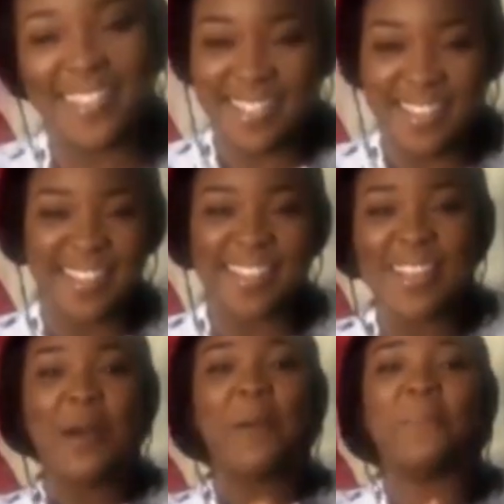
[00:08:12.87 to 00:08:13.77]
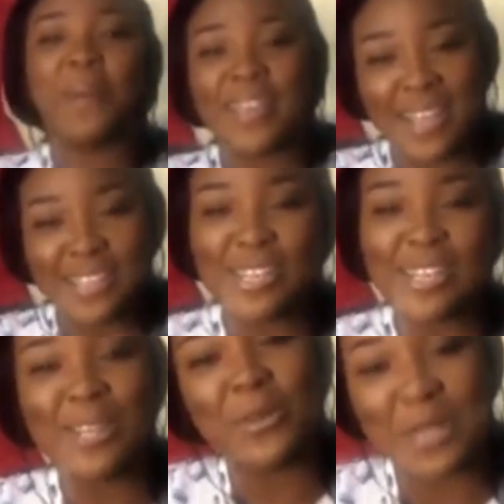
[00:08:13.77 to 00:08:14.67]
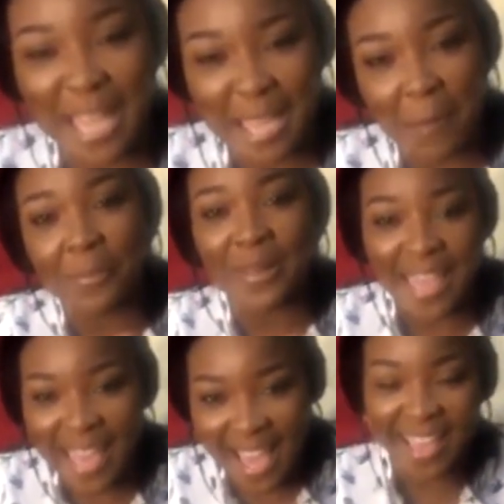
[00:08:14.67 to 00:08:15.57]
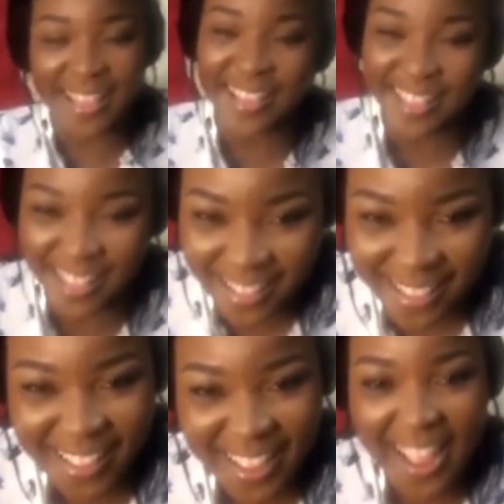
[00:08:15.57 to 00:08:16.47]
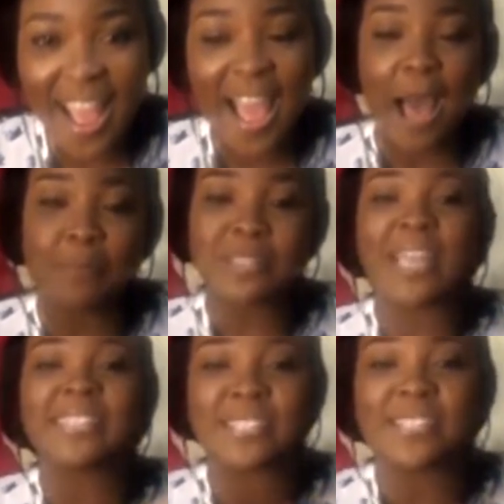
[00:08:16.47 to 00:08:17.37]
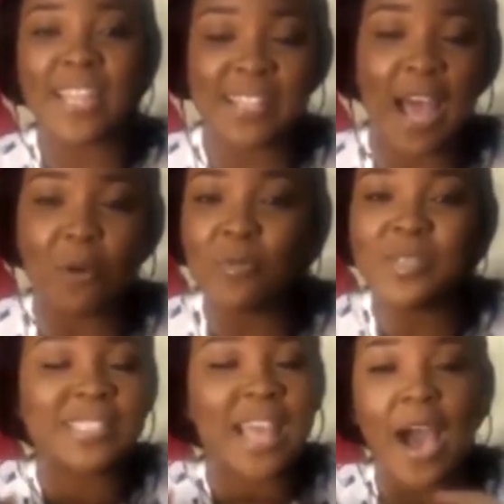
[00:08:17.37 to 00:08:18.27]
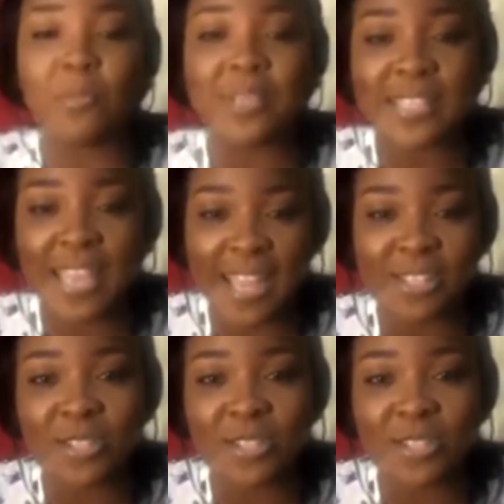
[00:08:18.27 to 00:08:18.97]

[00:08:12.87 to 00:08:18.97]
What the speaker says: one. I'll be scared to date Harold any day, anytime, because I feel he's a player.